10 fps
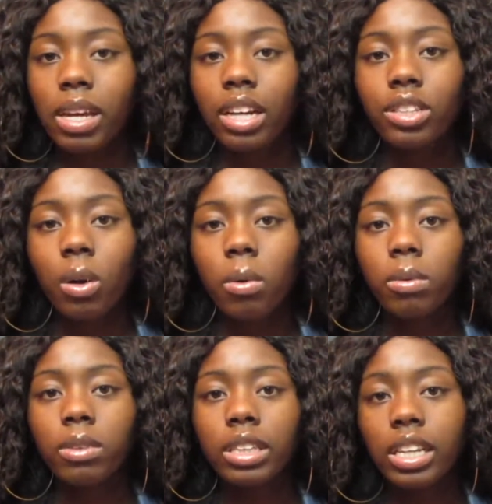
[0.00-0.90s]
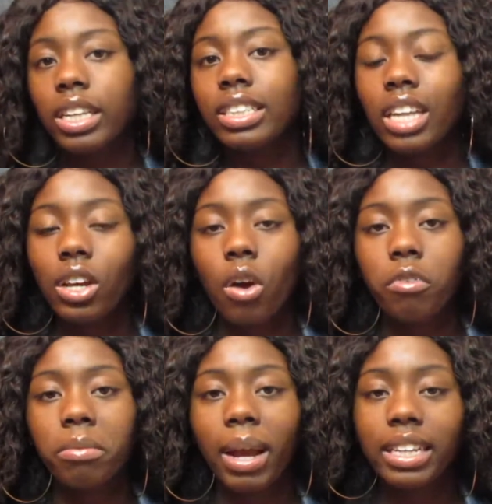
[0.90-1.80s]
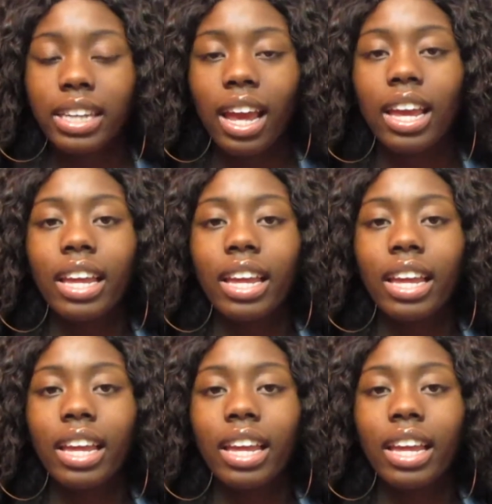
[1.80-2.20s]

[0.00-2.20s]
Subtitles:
I don't let it take over my day,